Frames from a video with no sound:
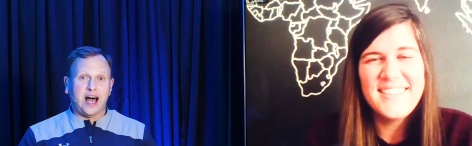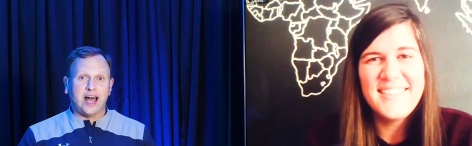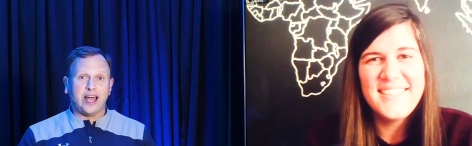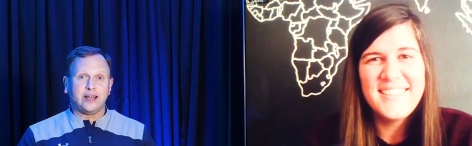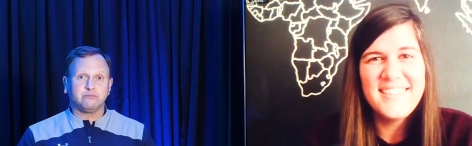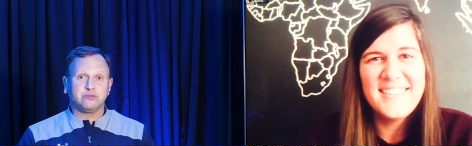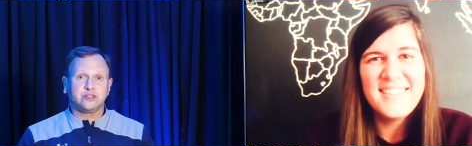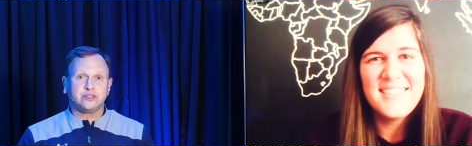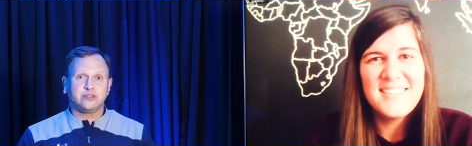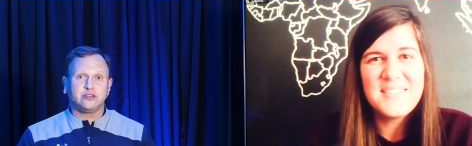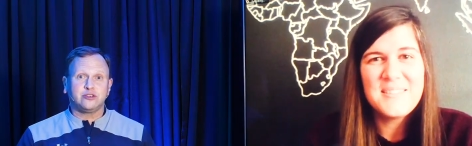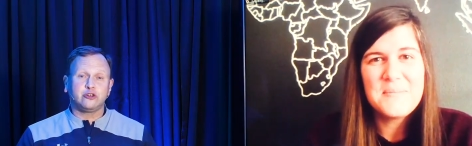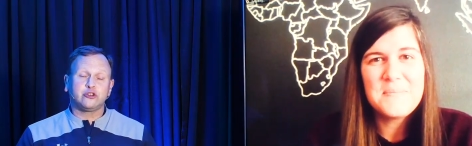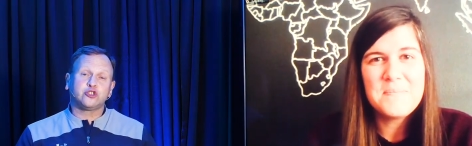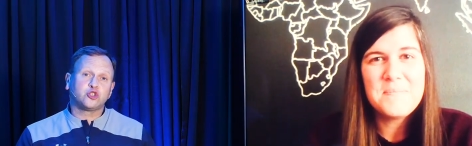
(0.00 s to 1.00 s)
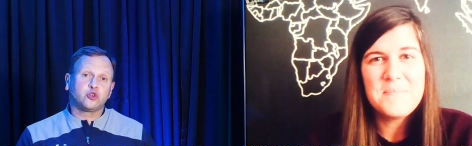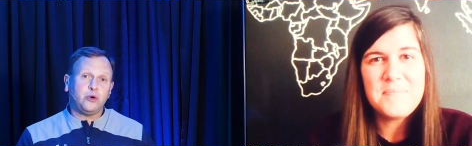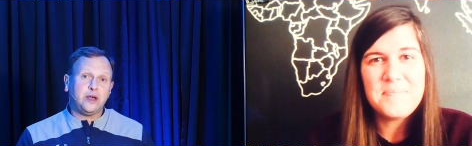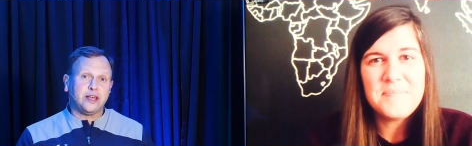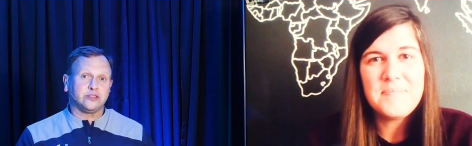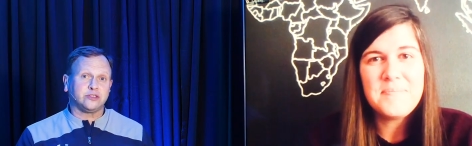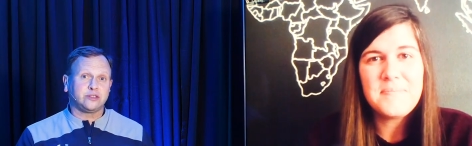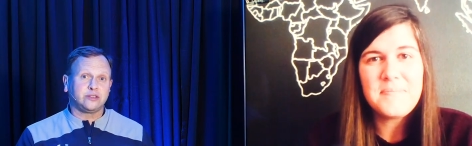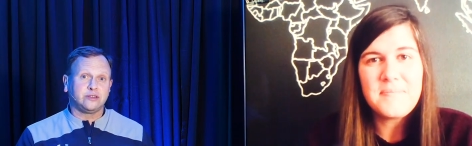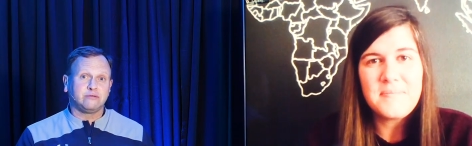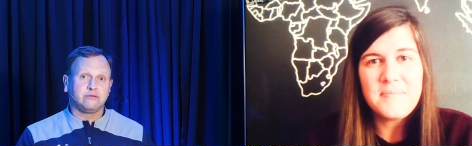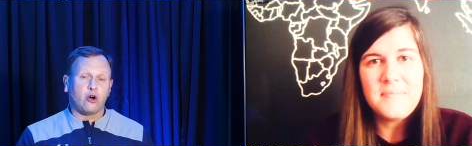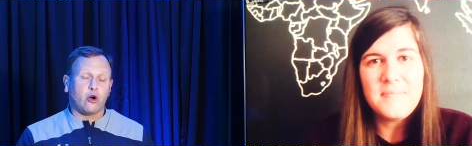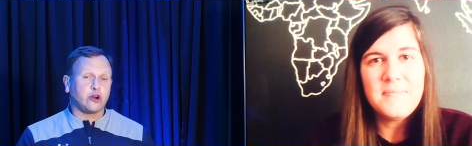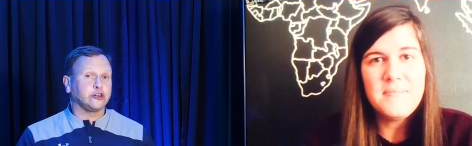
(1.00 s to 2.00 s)
Speaker 1: times, you're squeezed
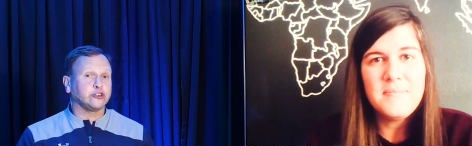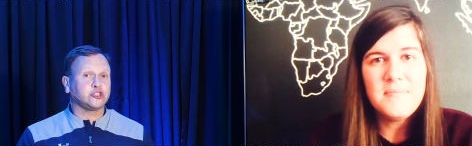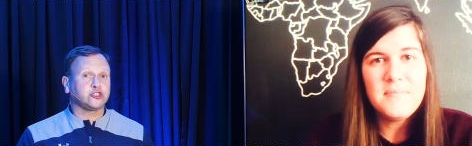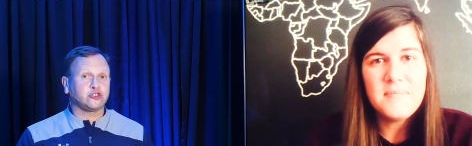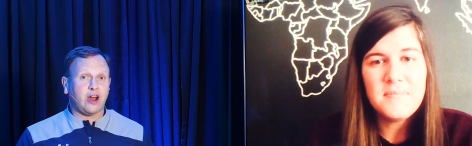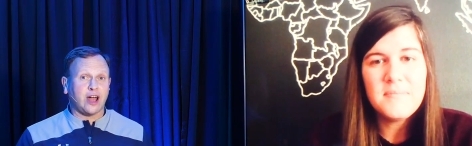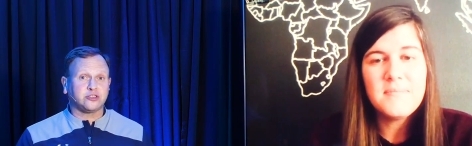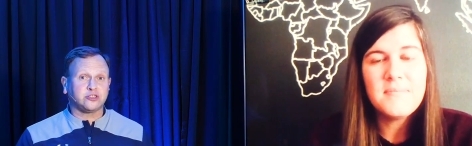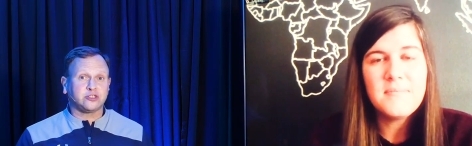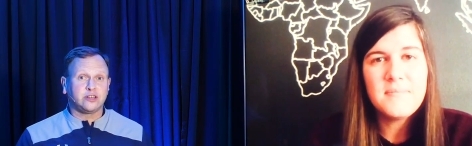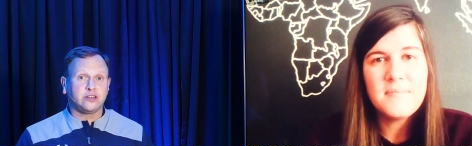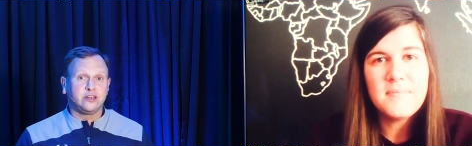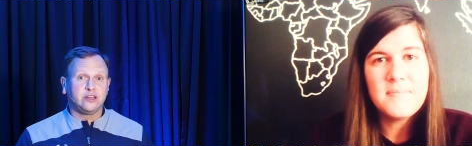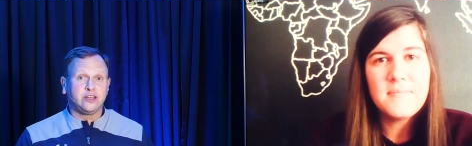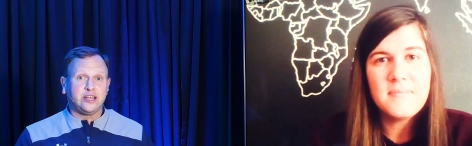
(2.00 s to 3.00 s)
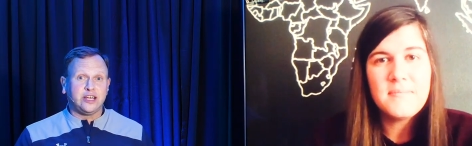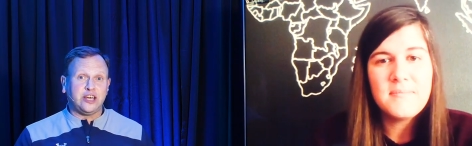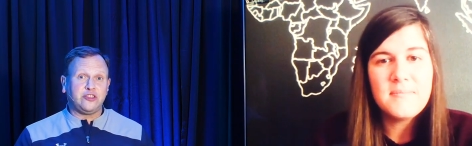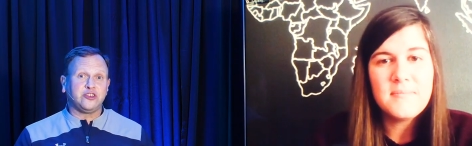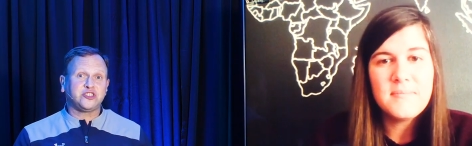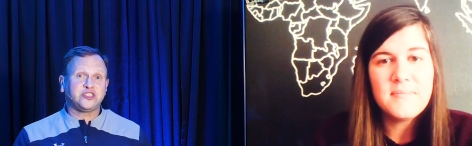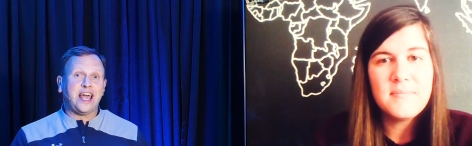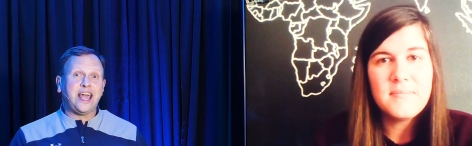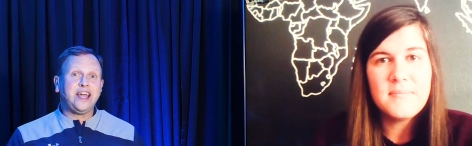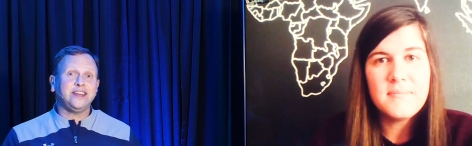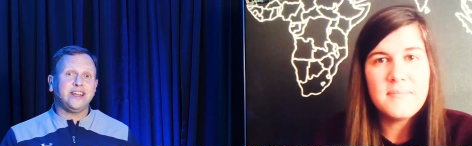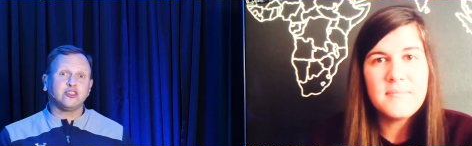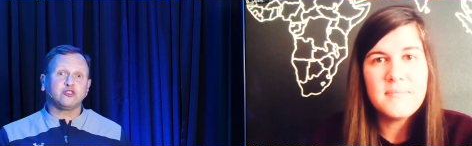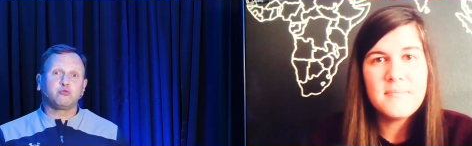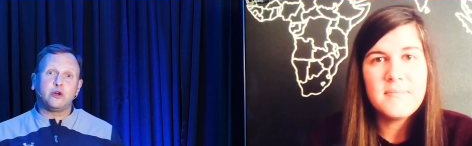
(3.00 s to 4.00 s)
or you're stretched. And the
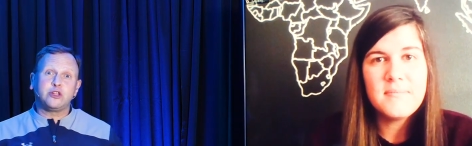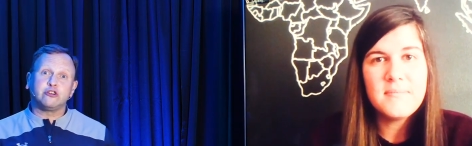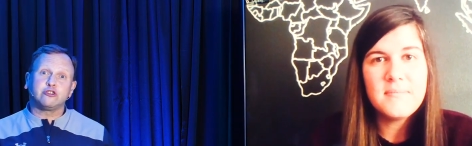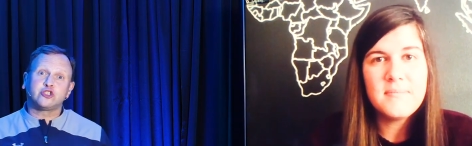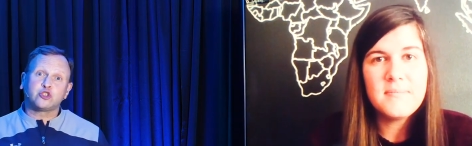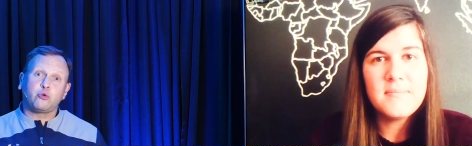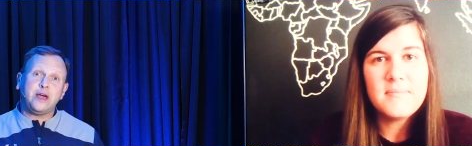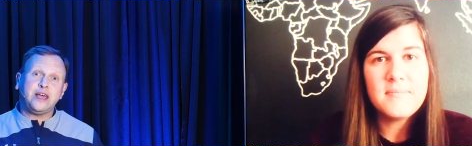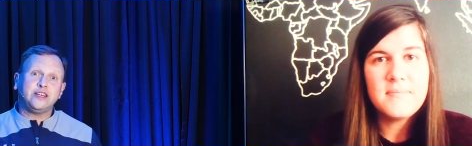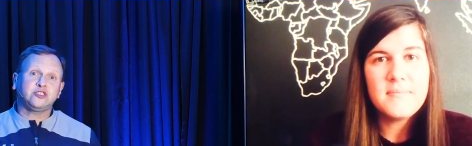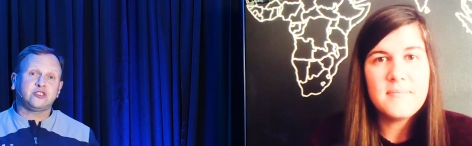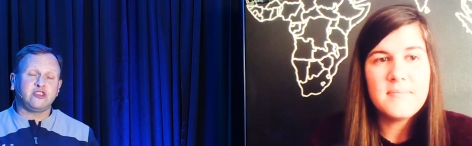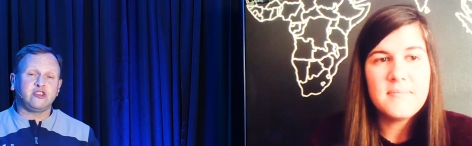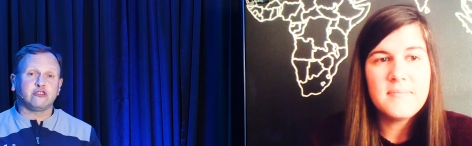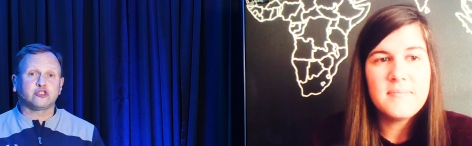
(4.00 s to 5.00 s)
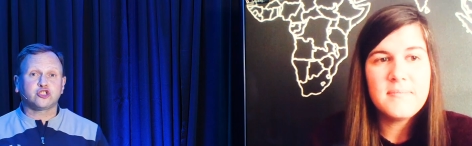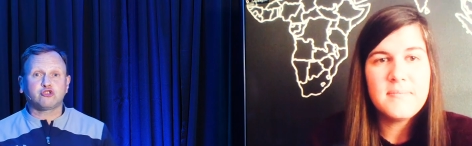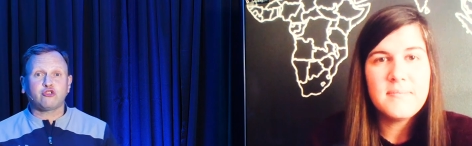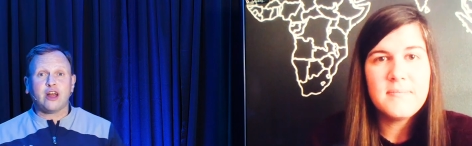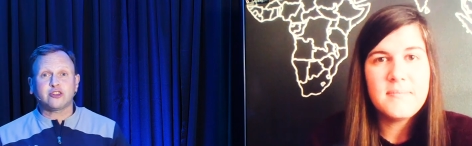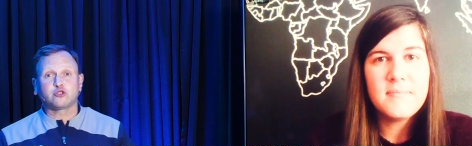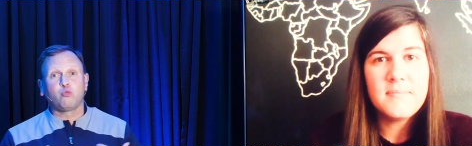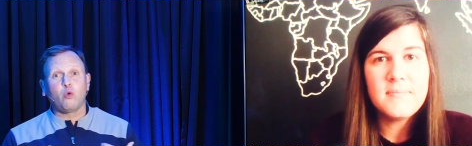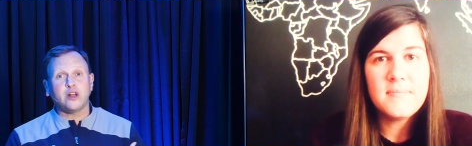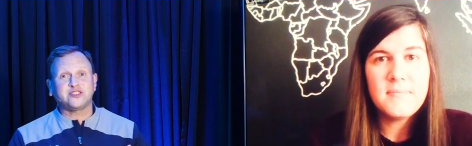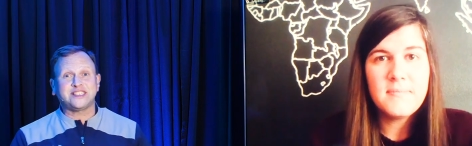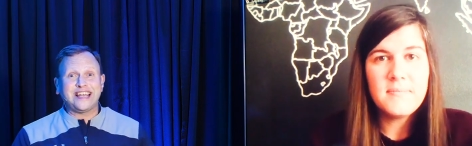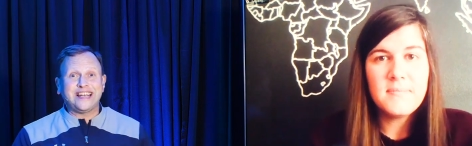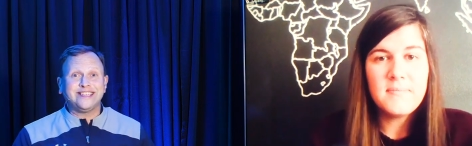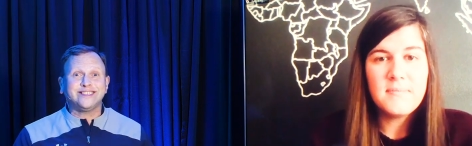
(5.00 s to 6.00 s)
saying is when you're squeezed and you're stretched,
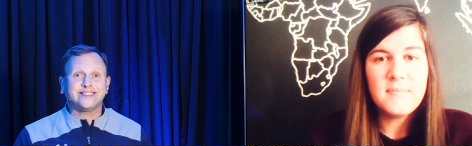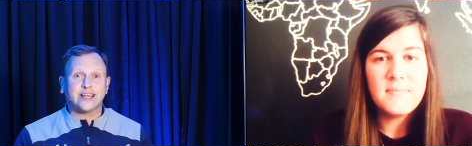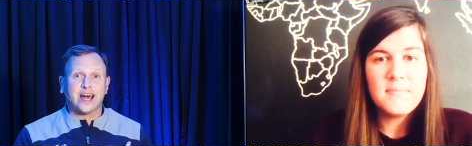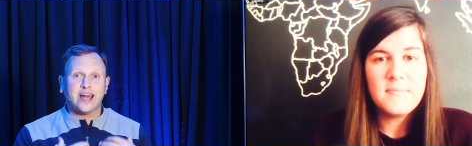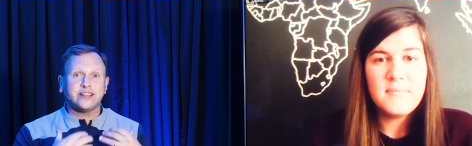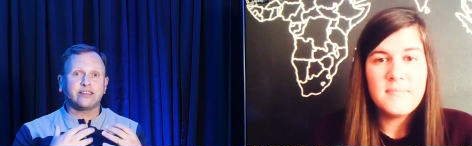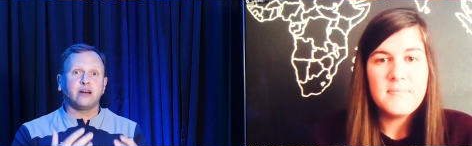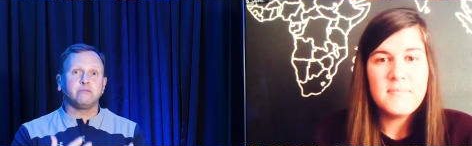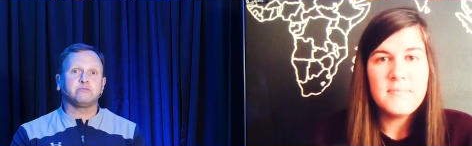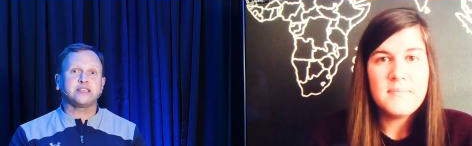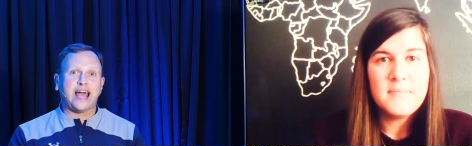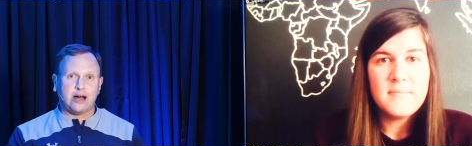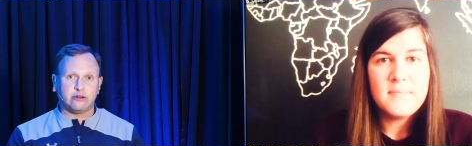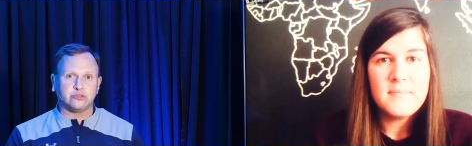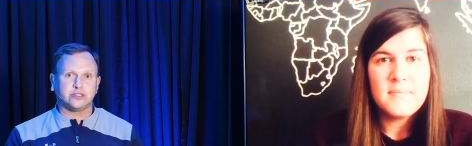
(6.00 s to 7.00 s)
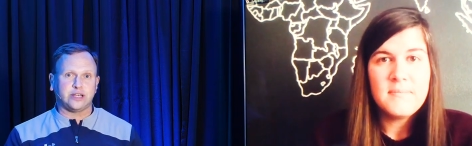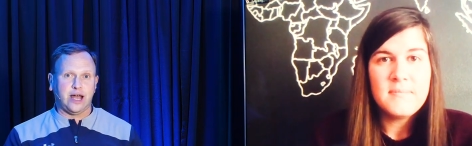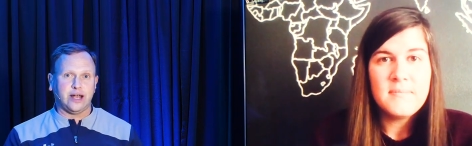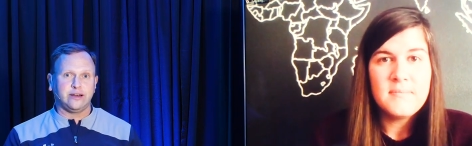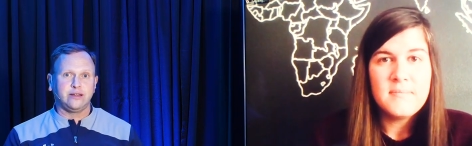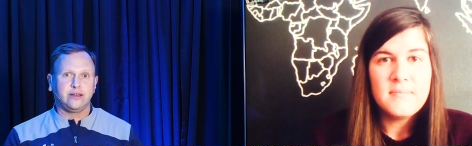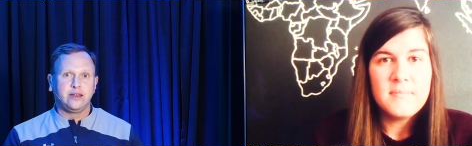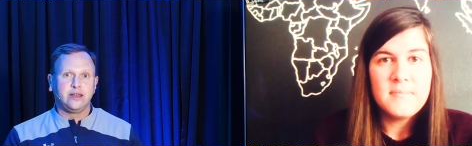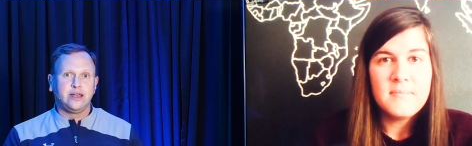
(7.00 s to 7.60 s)
what's inside comes outside.